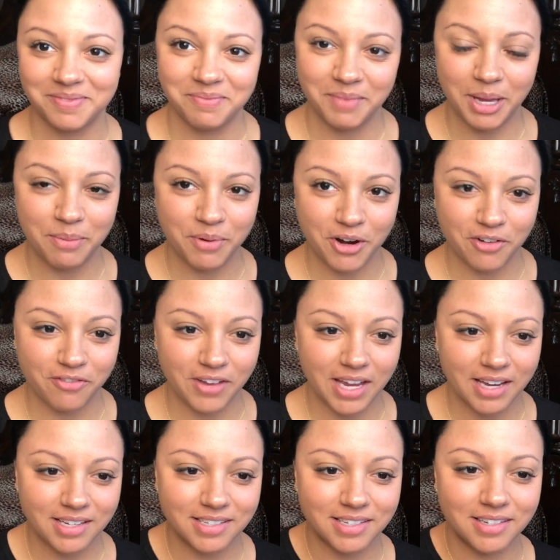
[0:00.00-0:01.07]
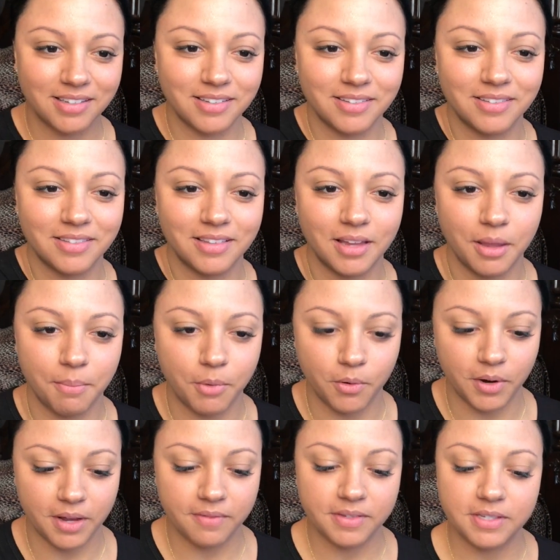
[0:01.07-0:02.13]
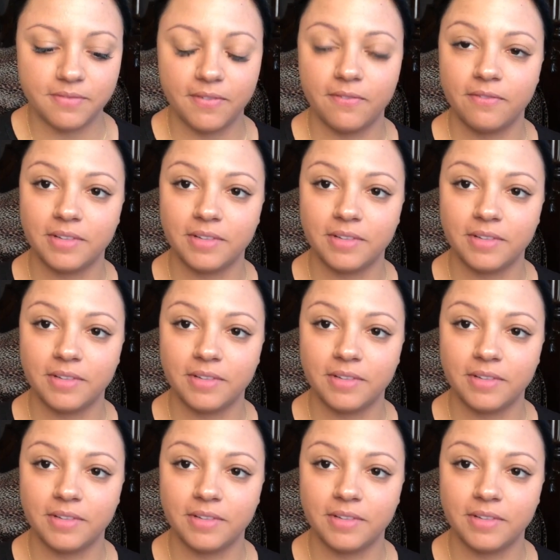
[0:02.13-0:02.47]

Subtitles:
My perfect Motives